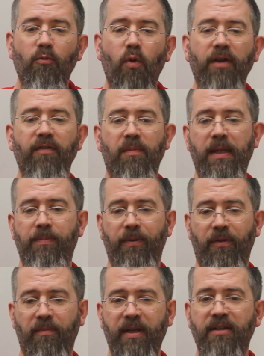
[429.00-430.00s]
One of the
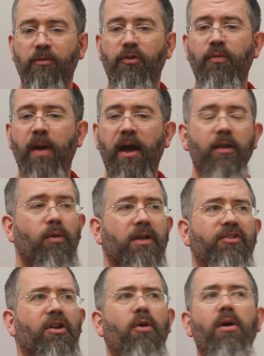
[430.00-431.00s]
people at the meeting was from Honeywell
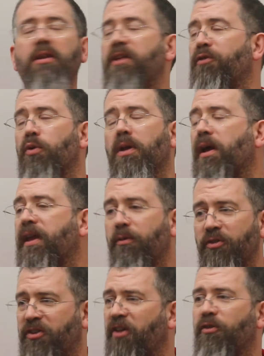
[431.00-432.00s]
and said, I'll give you all that
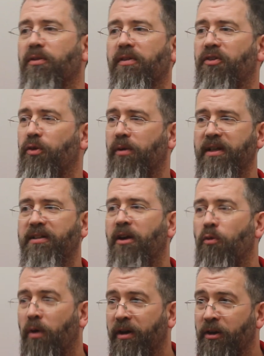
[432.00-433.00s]
kit which does all of this already,
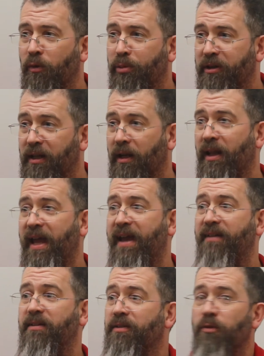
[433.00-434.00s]
don't worry your pretty little
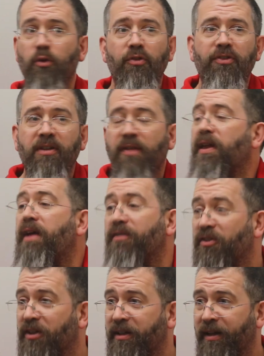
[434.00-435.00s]
head. And of course nothing
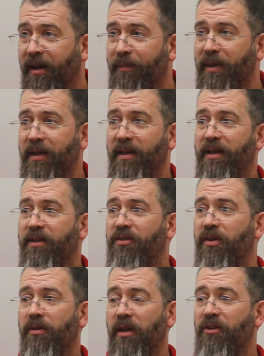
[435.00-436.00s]
ever turned up.
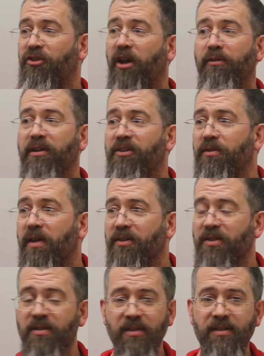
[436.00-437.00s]
So in January
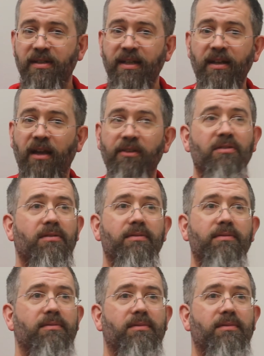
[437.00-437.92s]
2013 I thought,